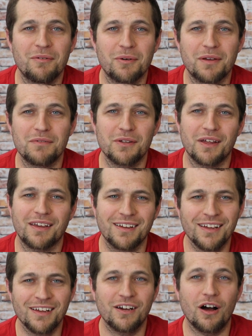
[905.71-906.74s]
We won't give you like
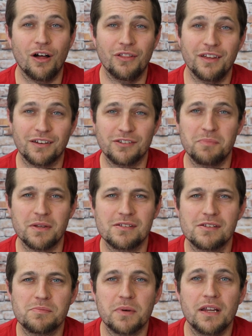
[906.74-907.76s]
all the
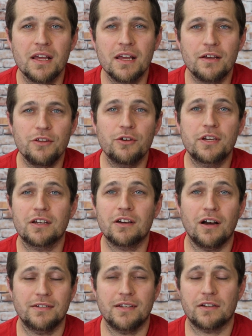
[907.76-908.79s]
expenses, but you can
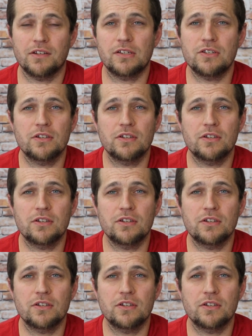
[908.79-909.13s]
contact us.